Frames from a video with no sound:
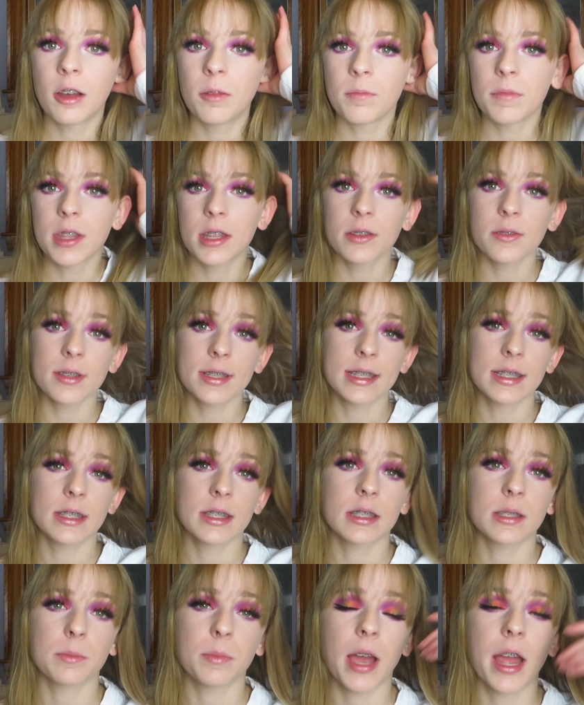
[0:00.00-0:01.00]
This was
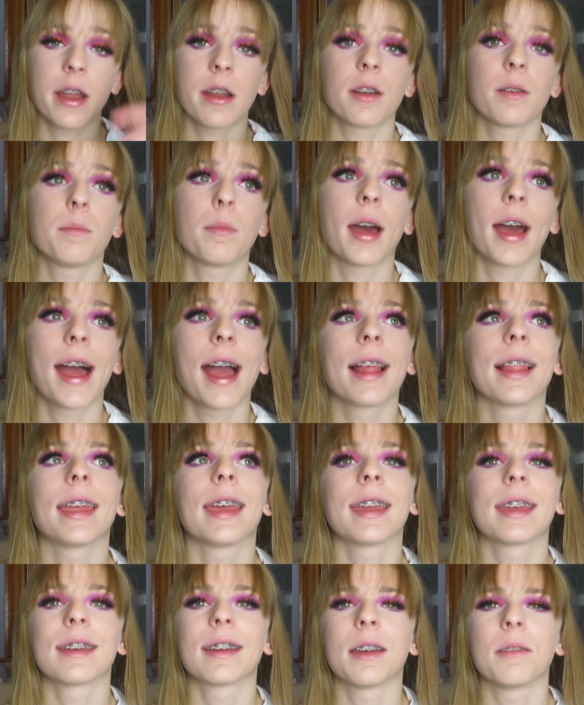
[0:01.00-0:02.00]
inspired by,
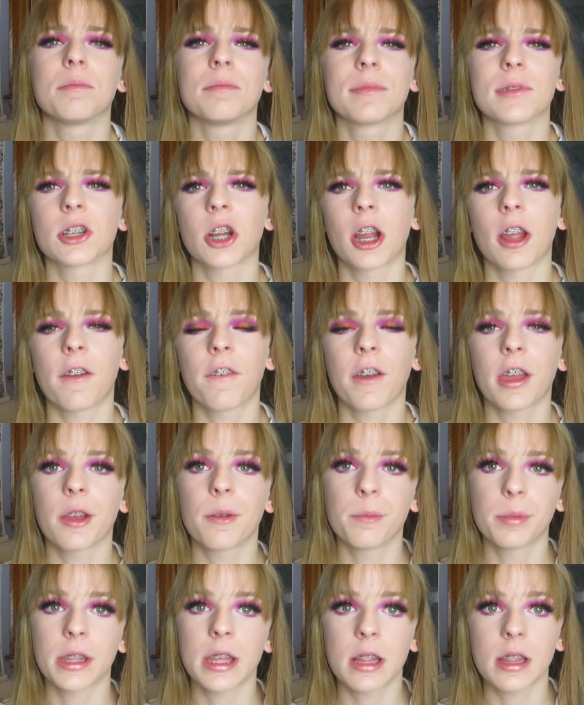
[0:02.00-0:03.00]
like, I'm sorry if I
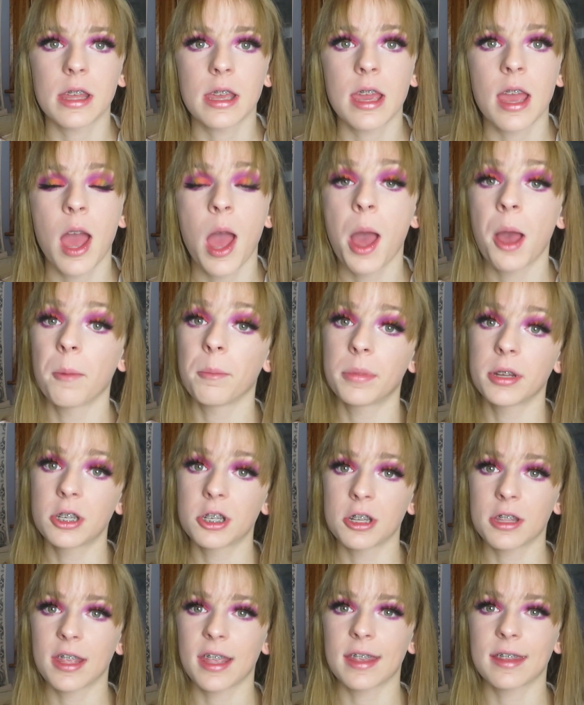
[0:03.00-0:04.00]
completely
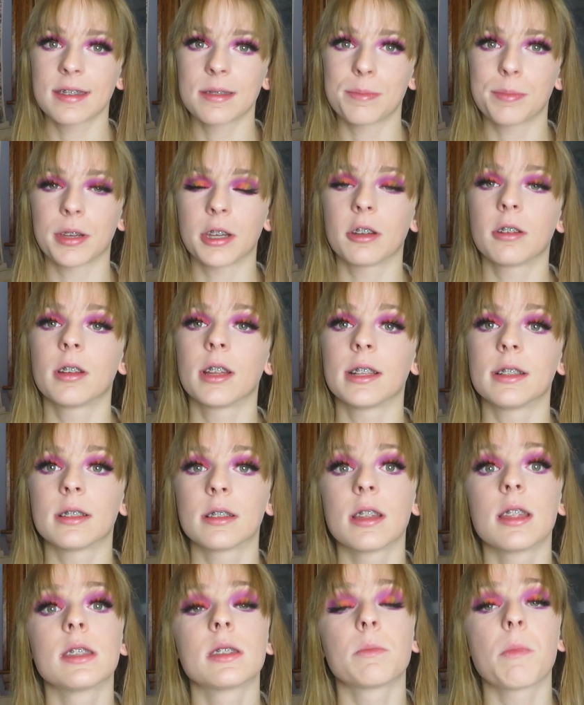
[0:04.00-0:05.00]
butcher this, but it's
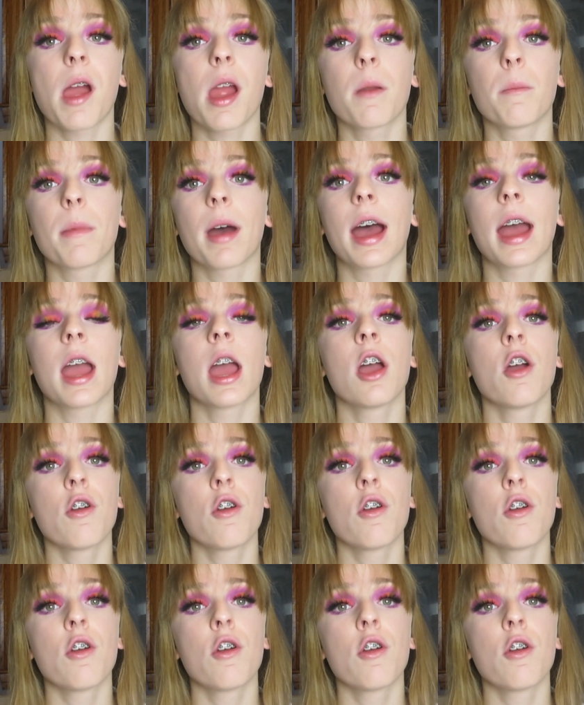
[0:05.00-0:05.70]
inspired by